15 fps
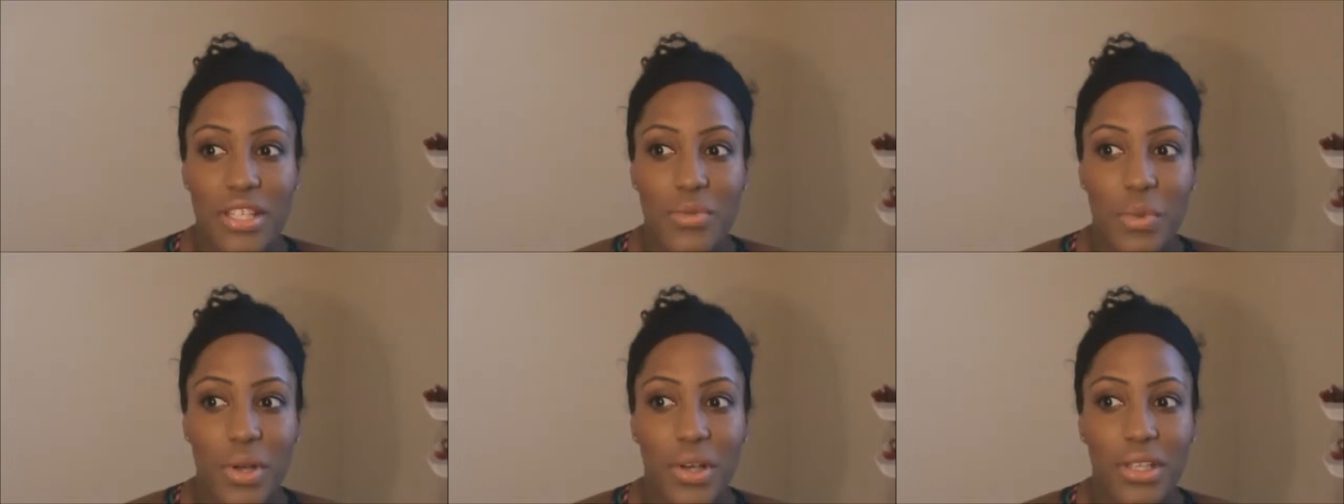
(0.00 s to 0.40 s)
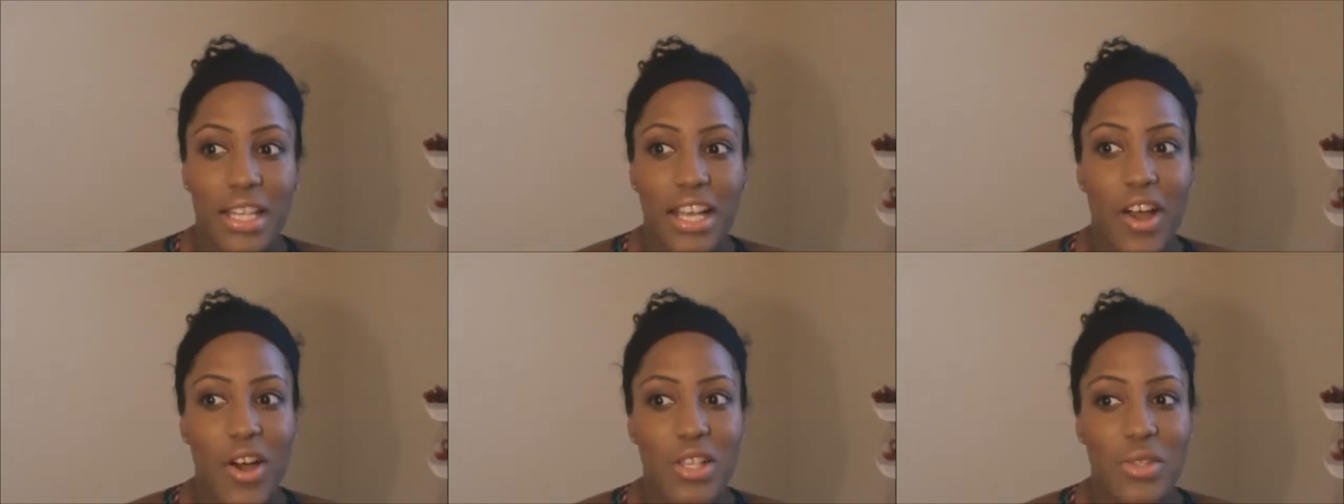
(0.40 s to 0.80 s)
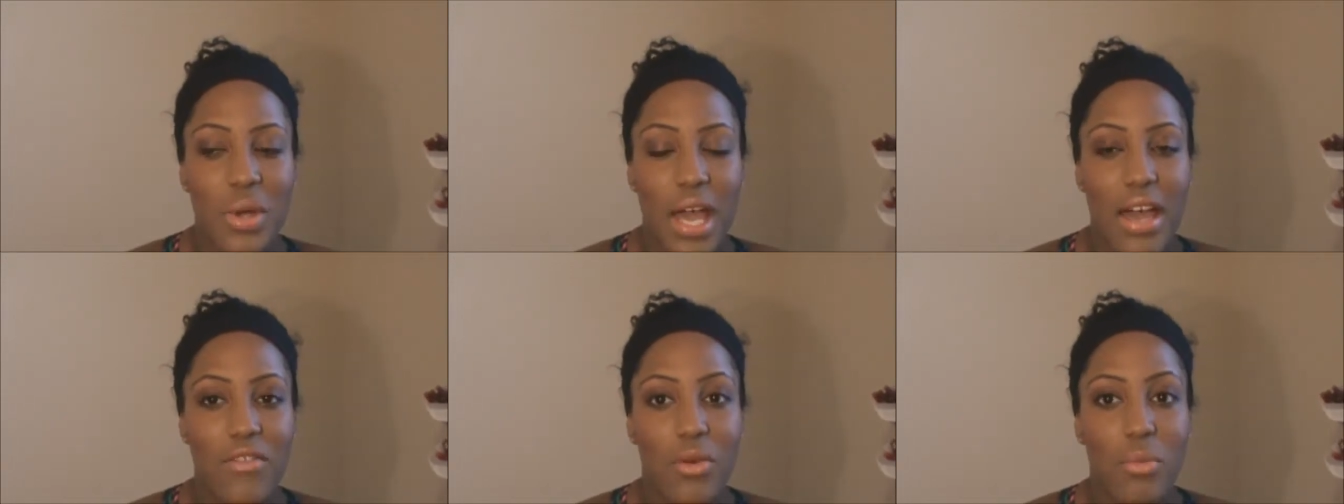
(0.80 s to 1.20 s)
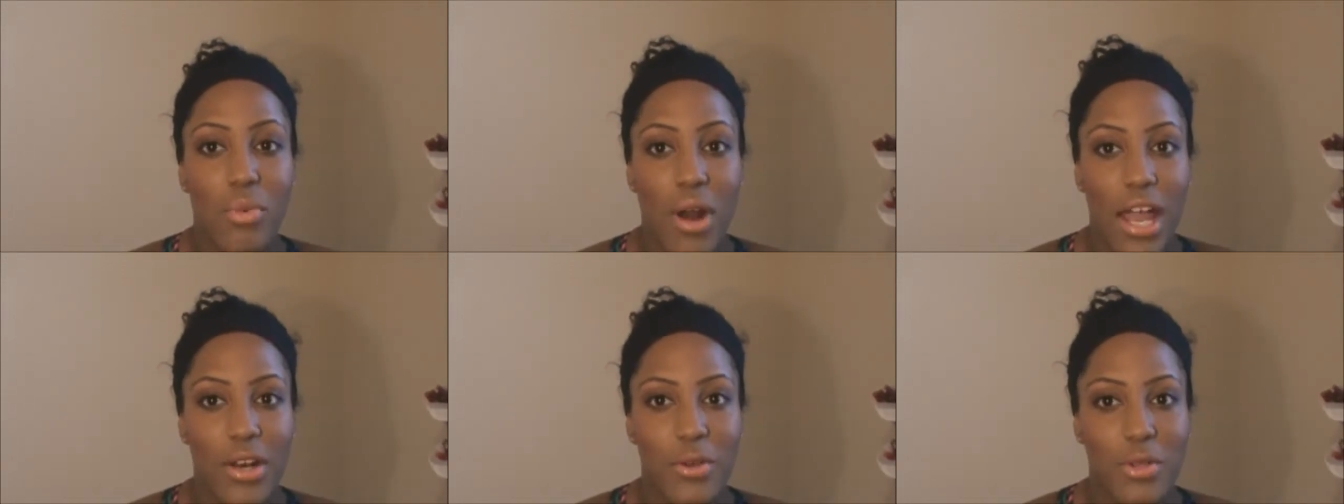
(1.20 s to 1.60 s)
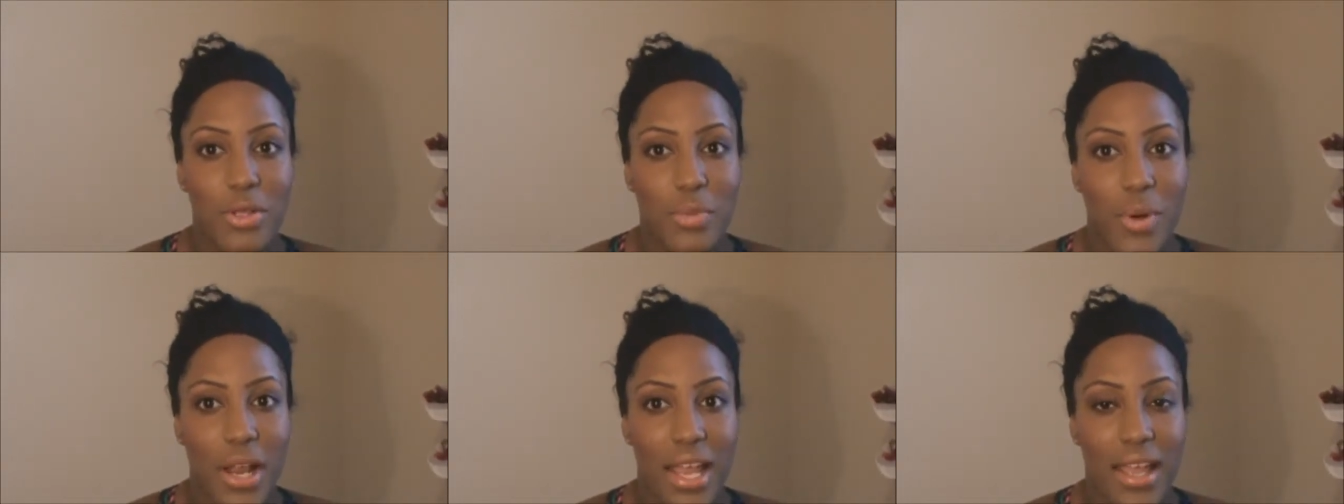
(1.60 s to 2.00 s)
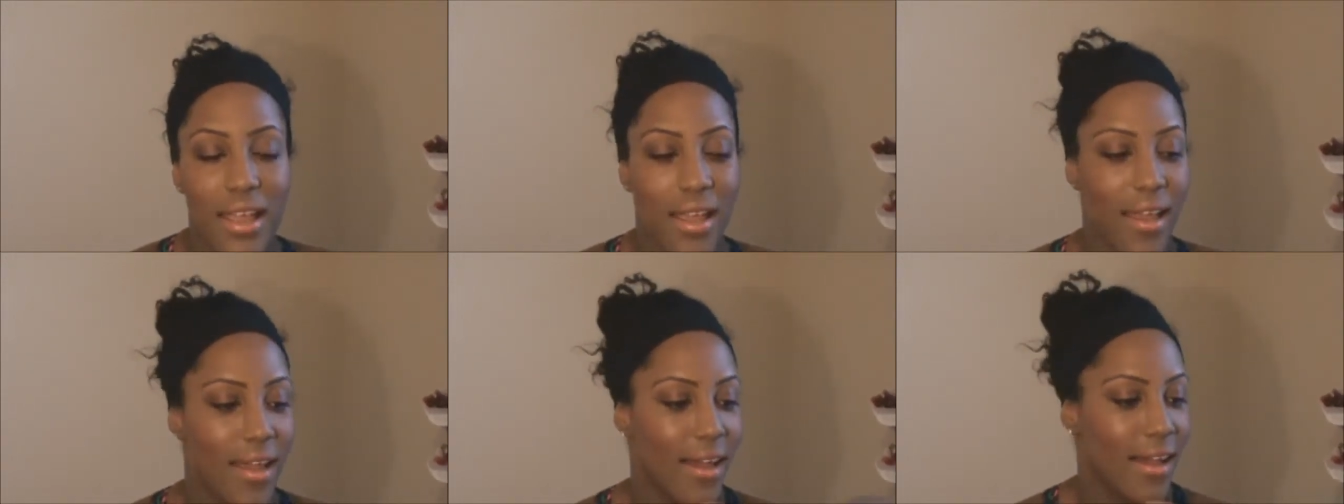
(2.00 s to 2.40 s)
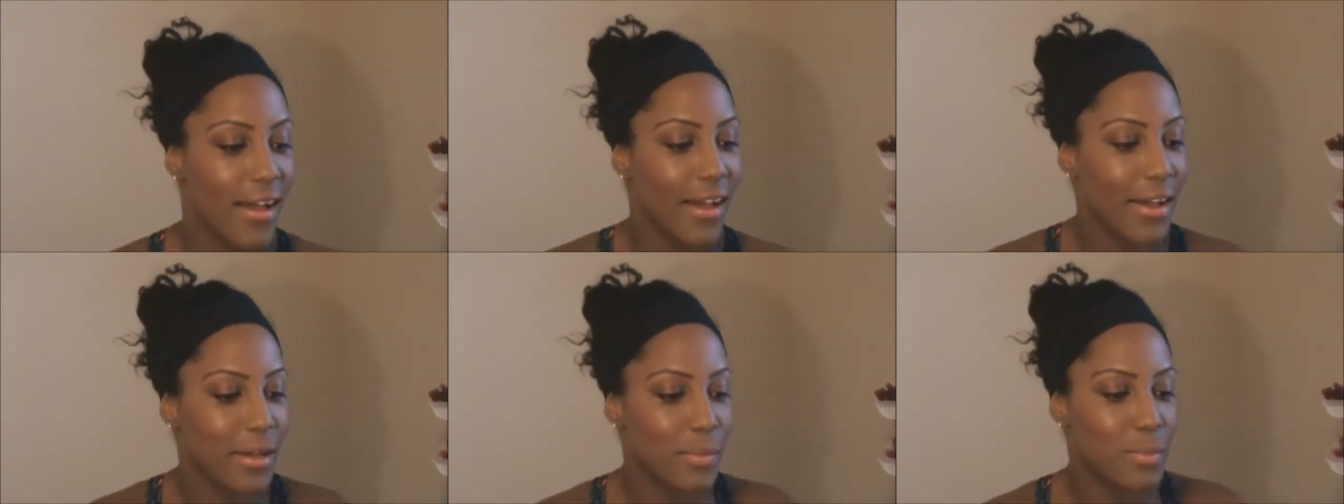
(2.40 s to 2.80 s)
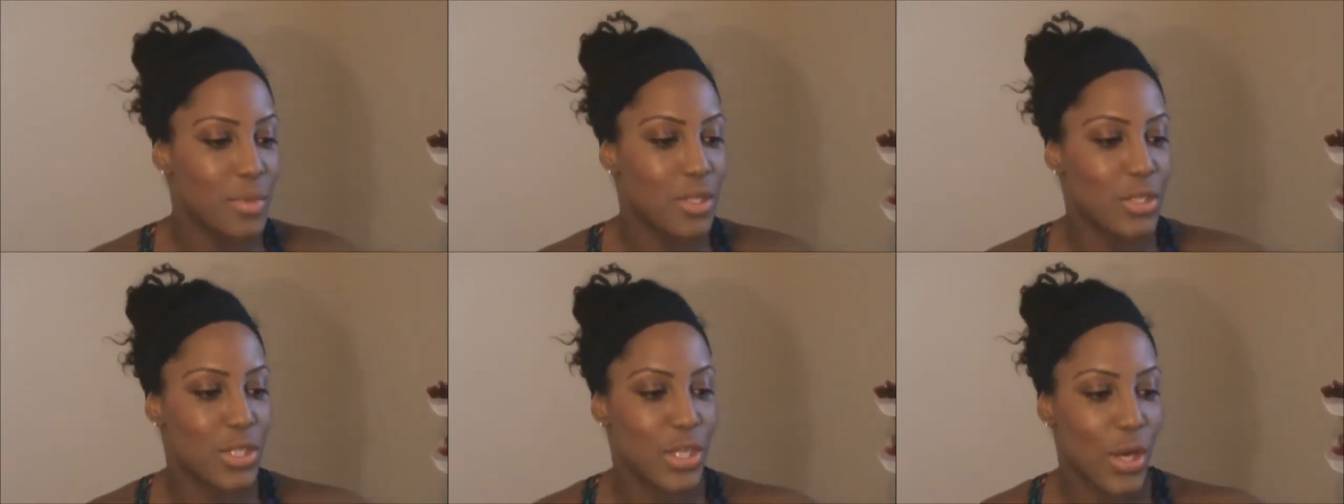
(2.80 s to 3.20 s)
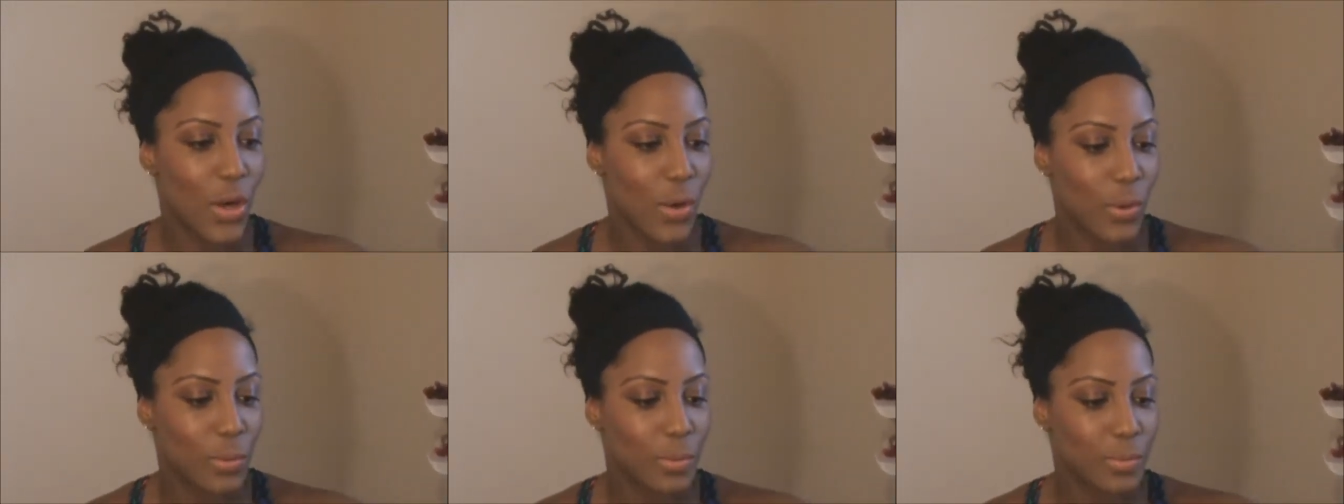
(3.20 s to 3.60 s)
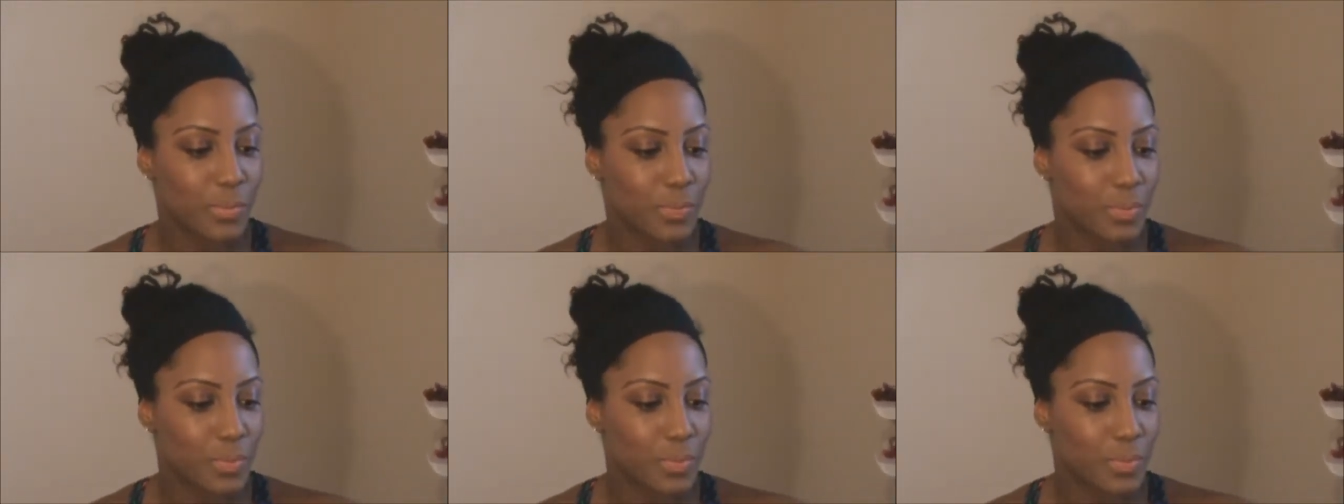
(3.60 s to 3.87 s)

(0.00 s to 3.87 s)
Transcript: as well. And they also have a bridal spray. Um, so